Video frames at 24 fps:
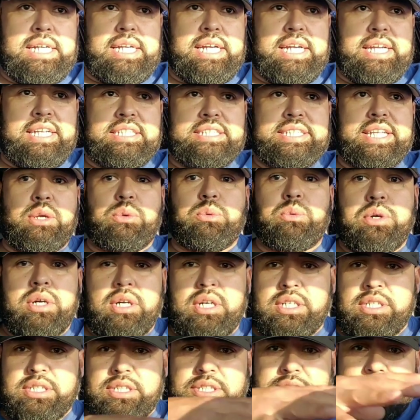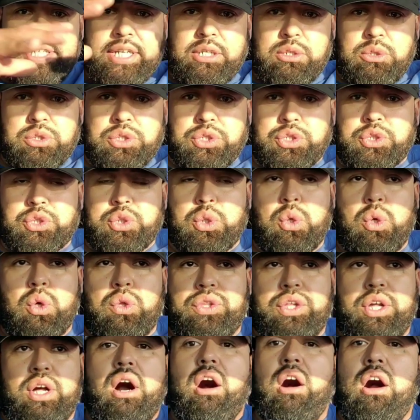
and they run, they control the